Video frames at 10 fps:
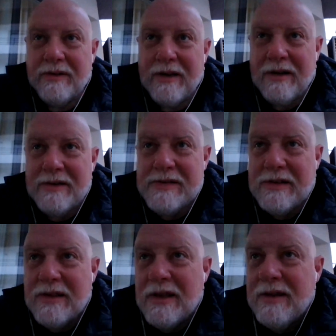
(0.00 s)
It's kind of
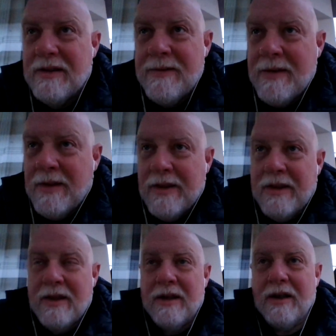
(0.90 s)
silly.
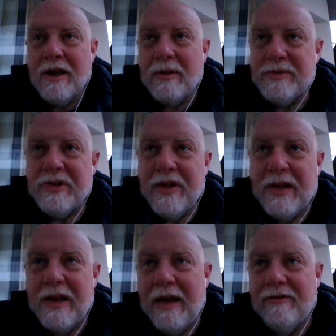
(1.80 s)
Um, so they
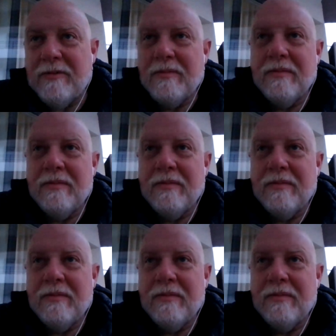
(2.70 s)
could have him